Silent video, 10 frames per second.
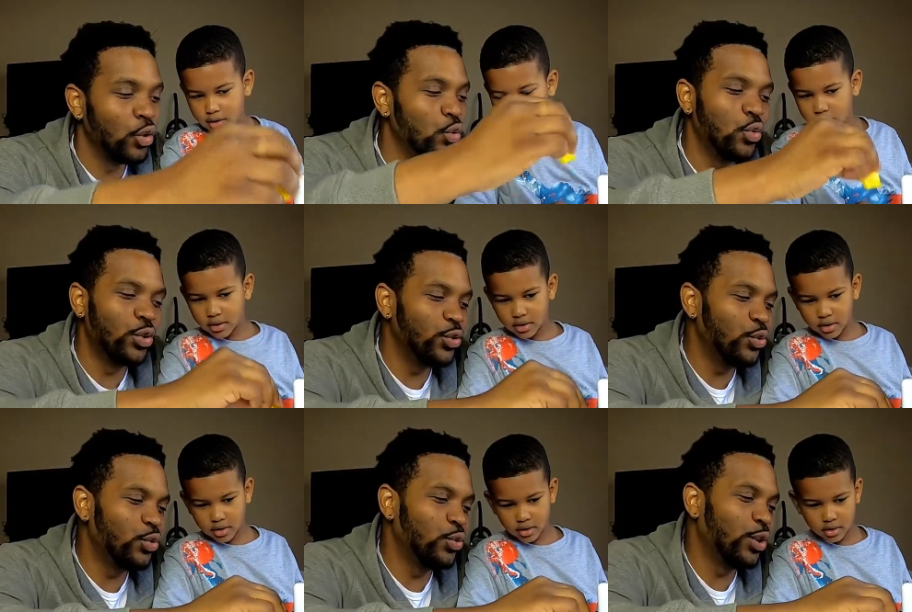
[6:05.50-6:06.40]
Speaker 1: A- Ooh, no,
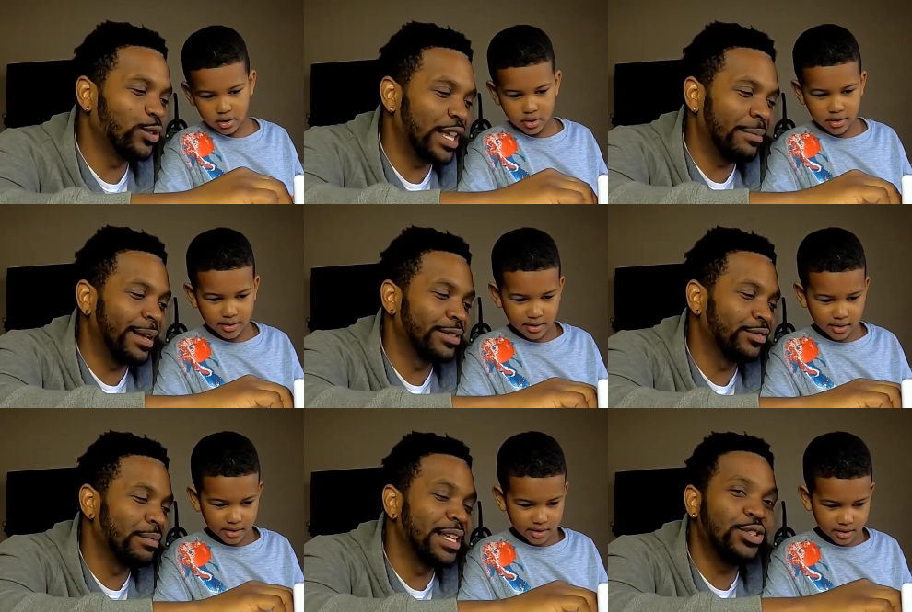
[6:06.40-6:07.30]
no tape
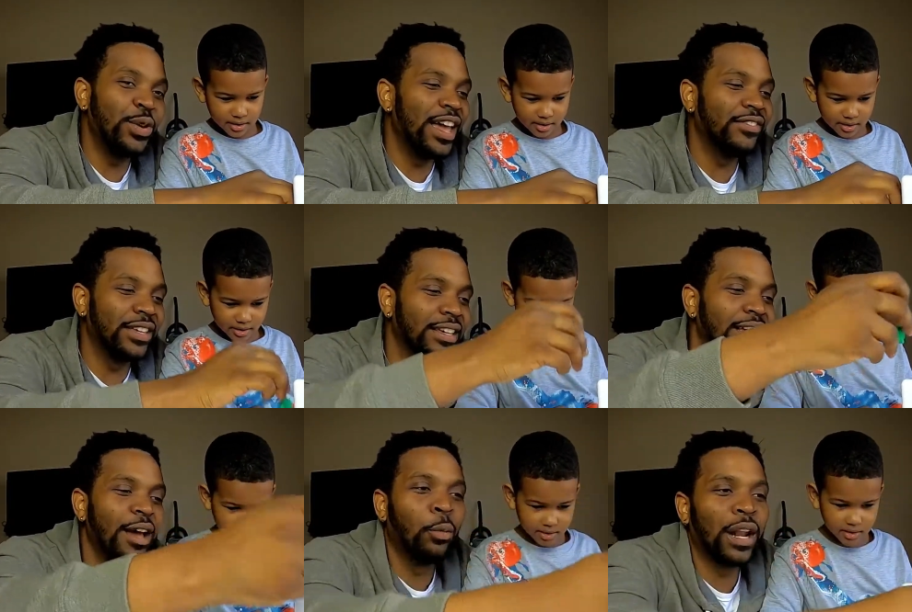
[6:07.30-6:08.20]
measure for me. It's too heavy.
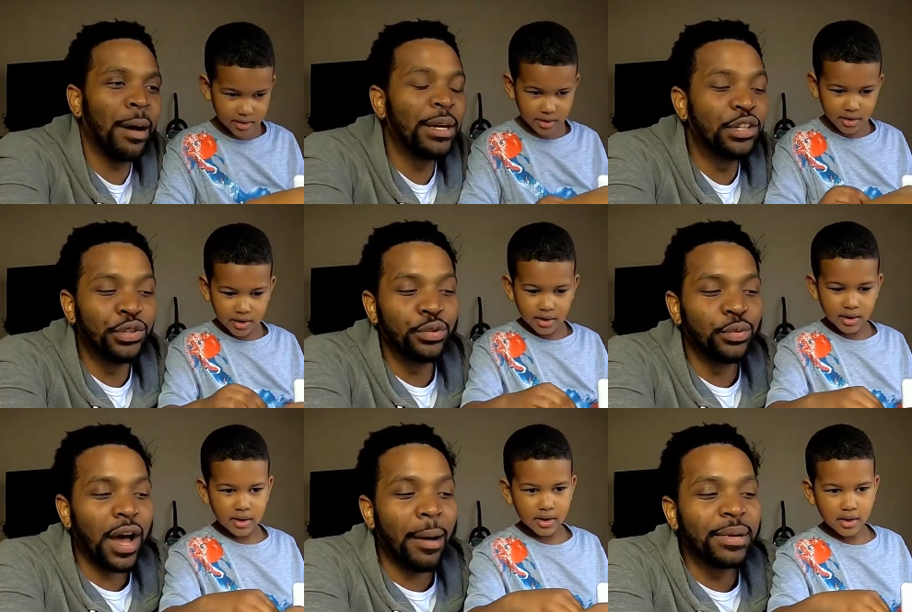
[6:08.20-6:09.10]
What I'm gonna
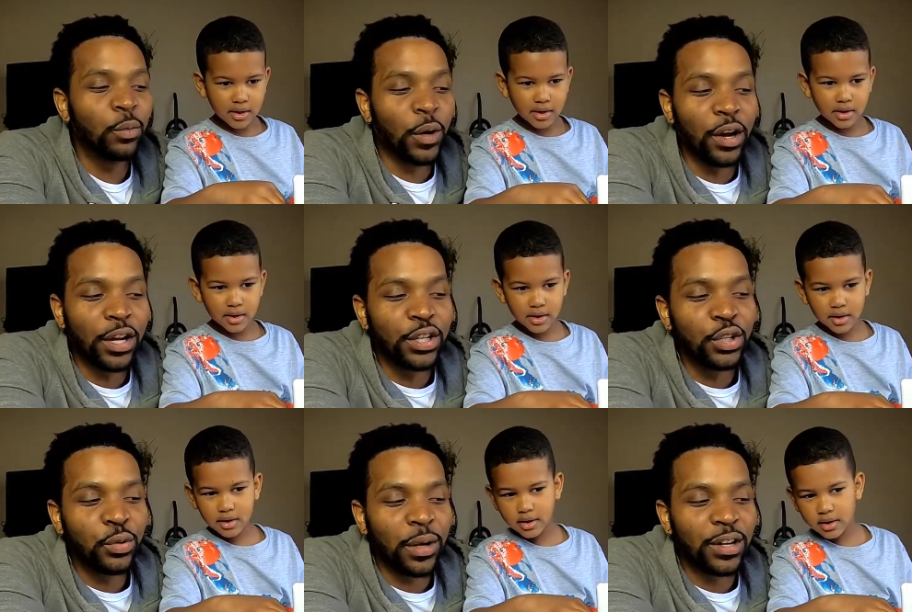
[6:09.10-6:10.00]
do, I'm we're gonna
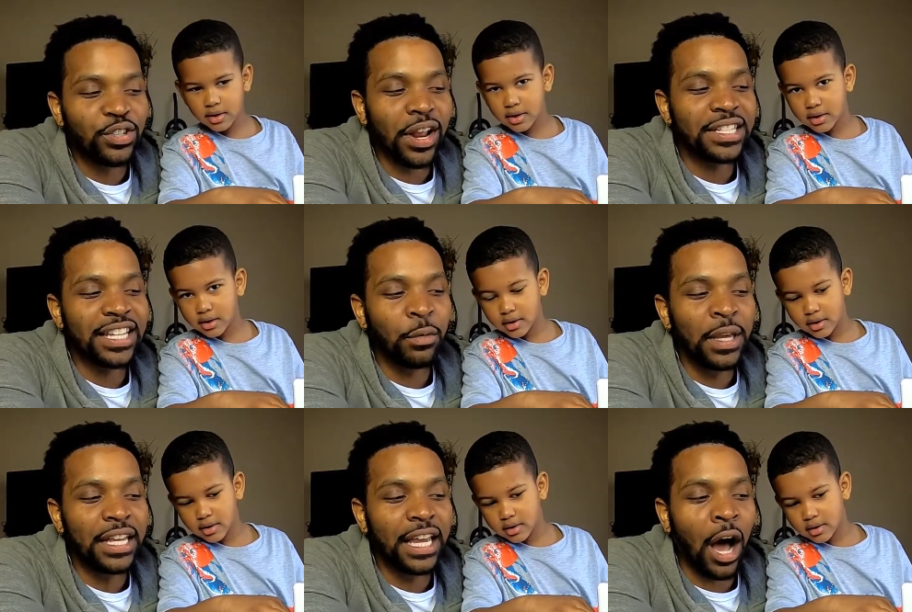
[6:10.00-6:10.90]
do, we're gonna try to see if
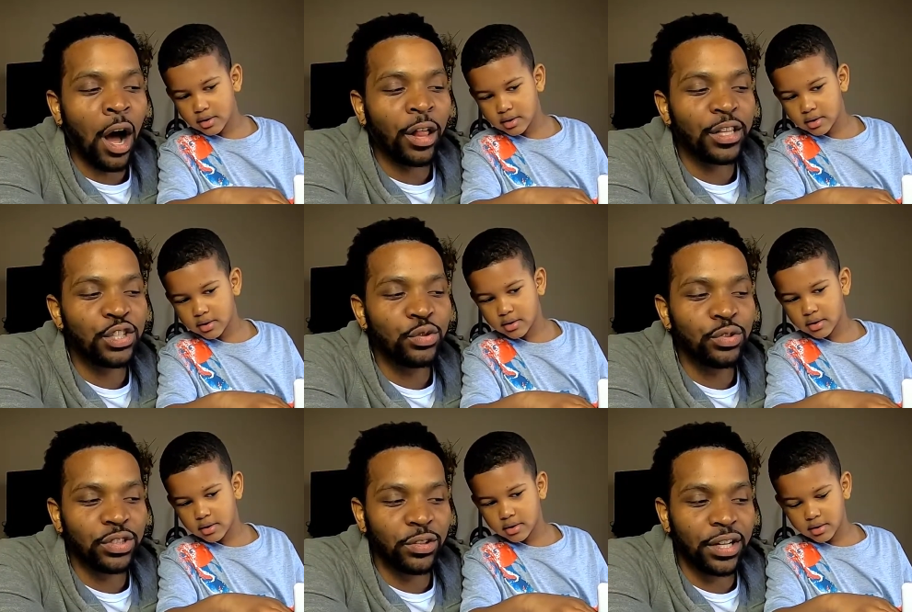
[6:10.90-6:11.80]
we can get all the
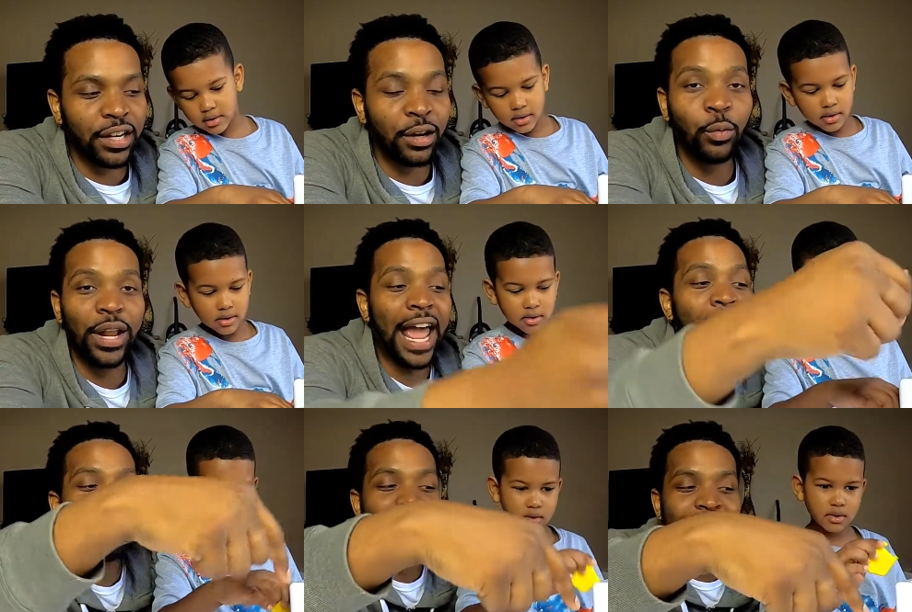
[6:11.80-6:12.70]
tools on there
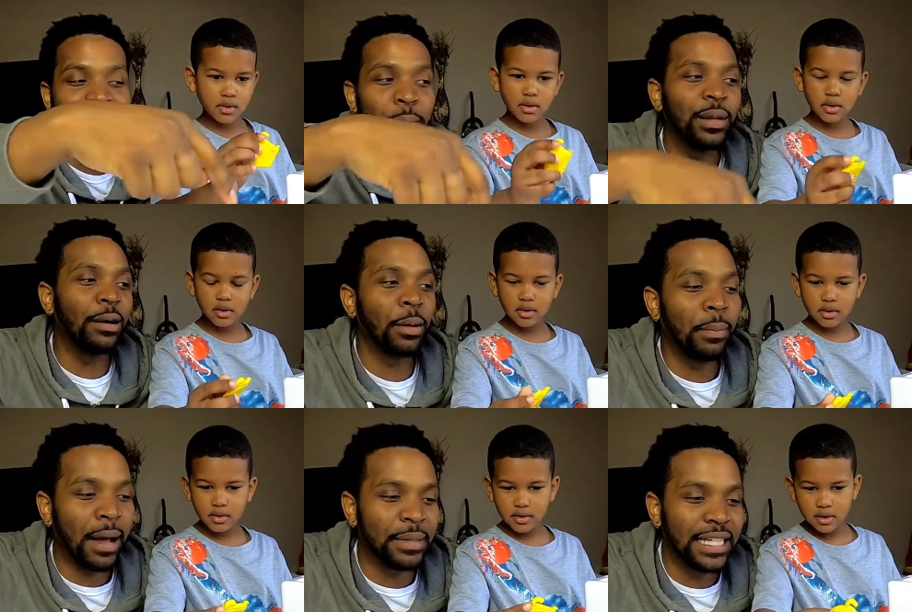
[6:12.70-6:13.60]
without making the
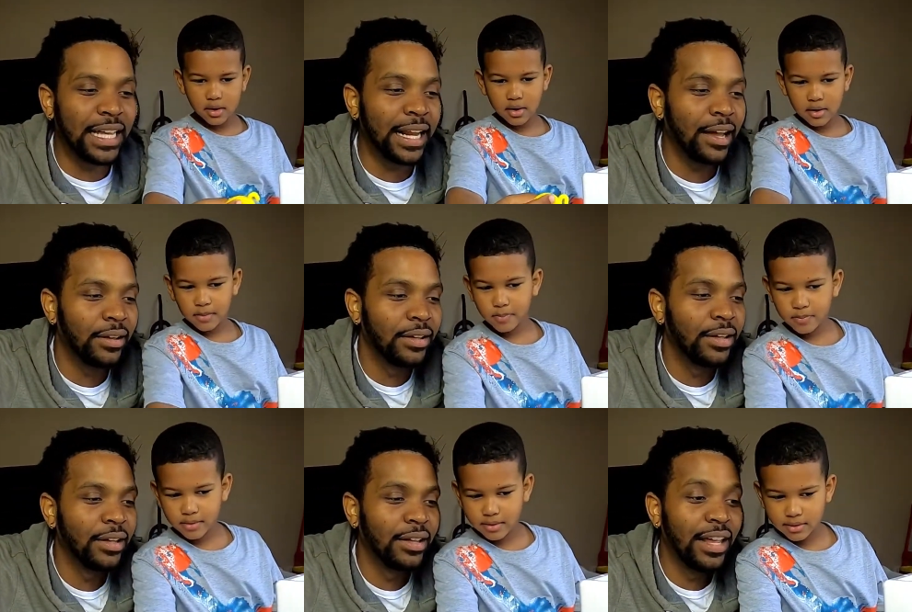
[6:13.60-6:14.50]
plumber pop his head out.
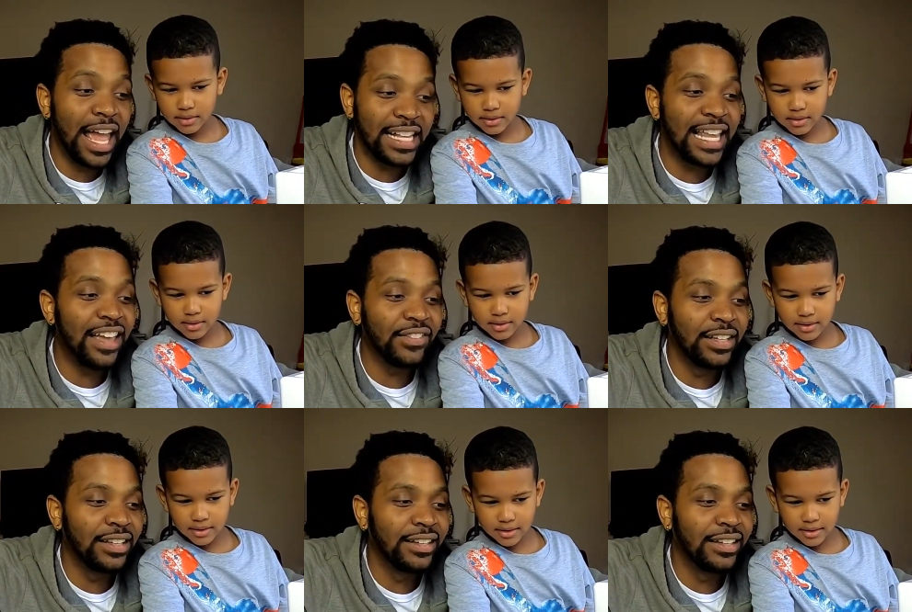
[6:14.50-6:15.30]
That's heavy.